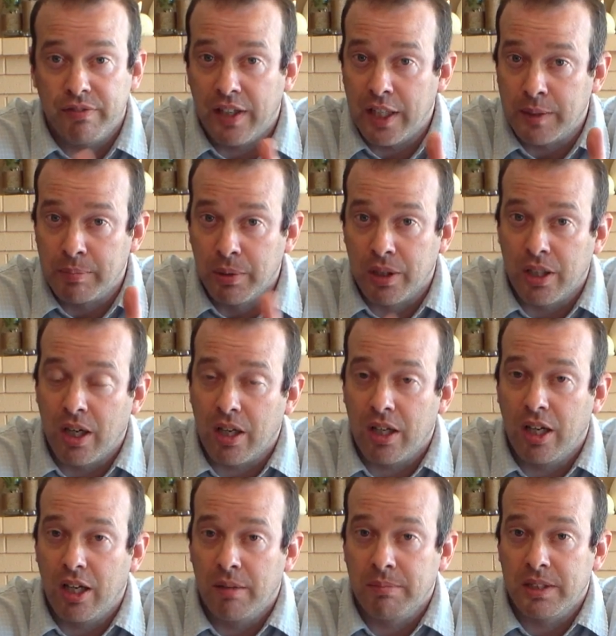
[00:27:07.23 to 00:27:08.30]

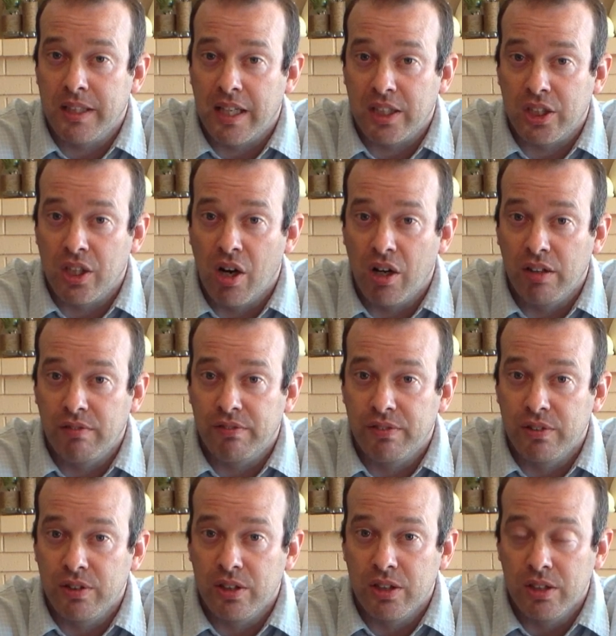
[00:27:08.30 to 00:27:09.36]

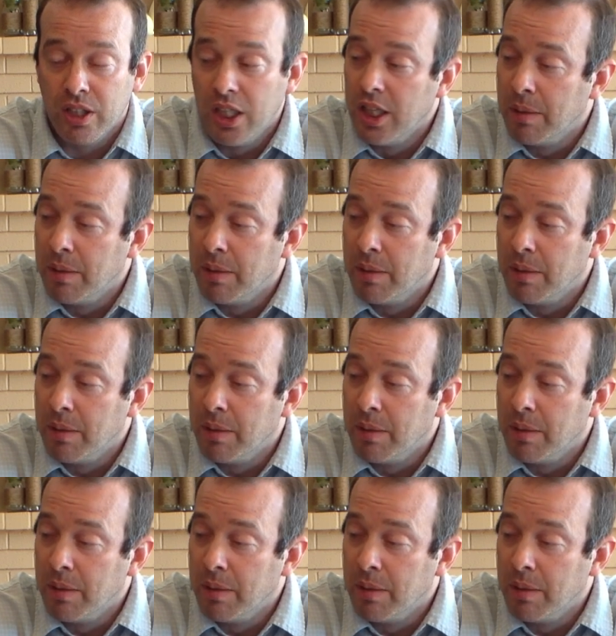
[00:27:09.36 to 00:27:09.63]
facebook.com/gardenfrugal.